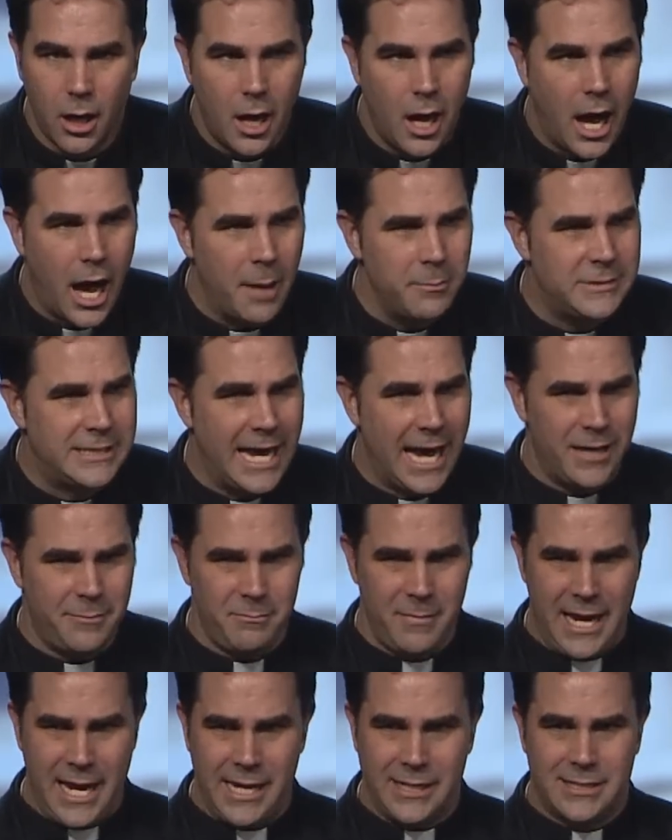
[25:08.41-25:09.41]
I'm dead
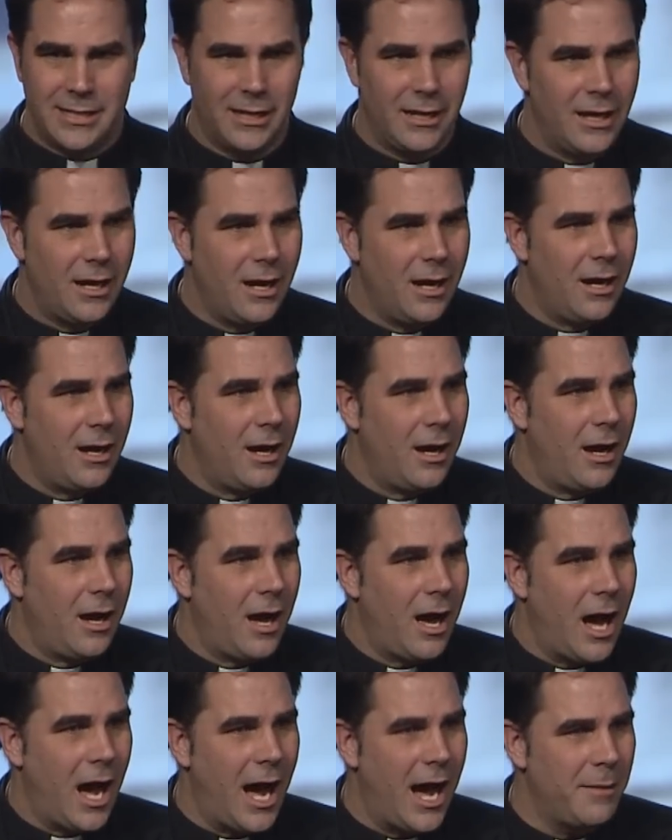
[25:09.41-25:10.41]
meat.
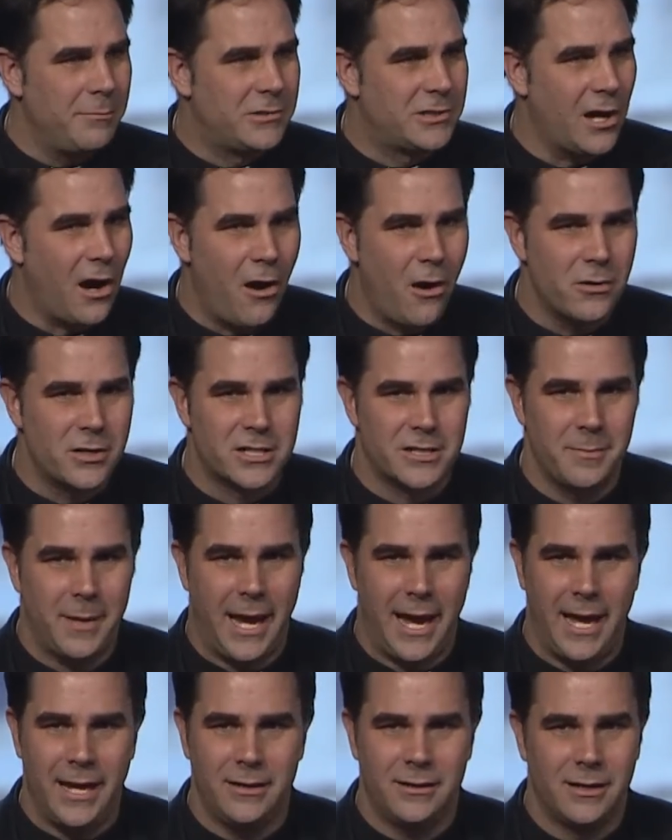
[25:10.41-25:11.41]
I am toast,
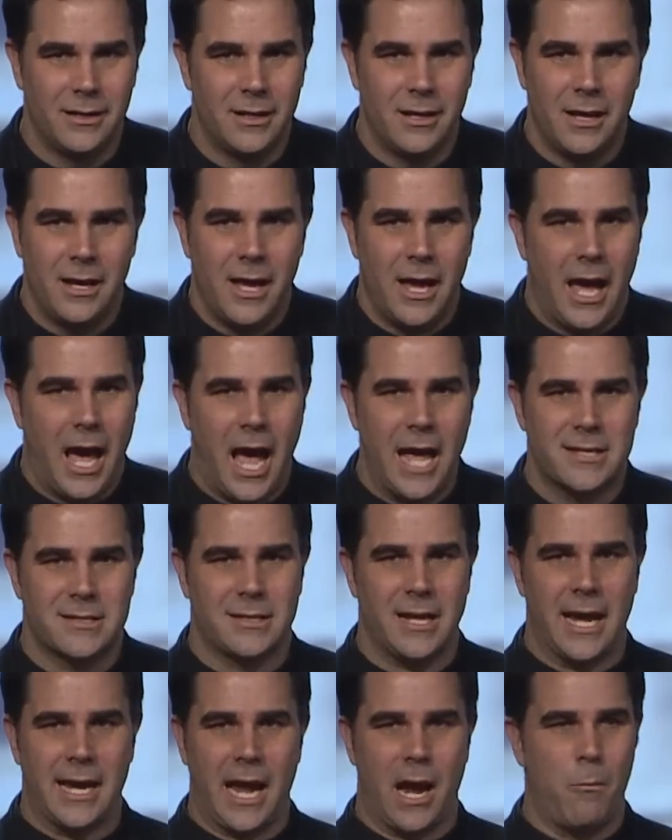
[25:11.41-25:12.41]
man. It's
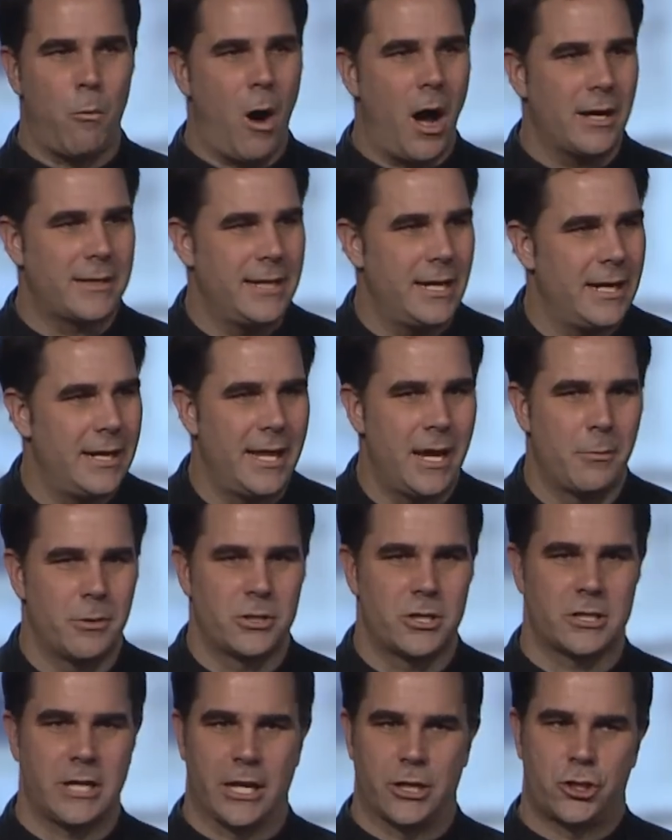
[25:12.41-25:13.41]
like I walked in and they were
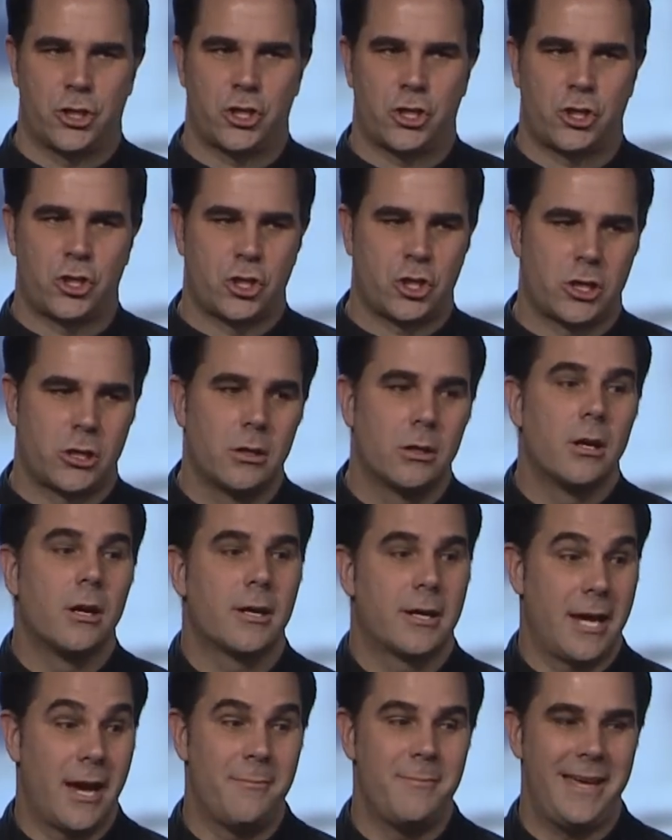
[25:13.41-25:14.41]
just like, shh,
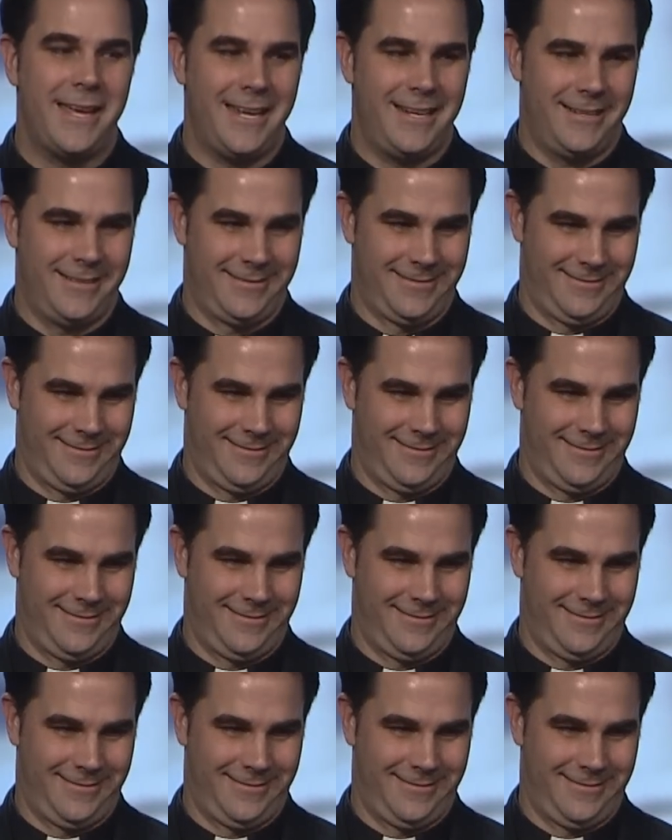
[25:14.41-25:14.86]
come in.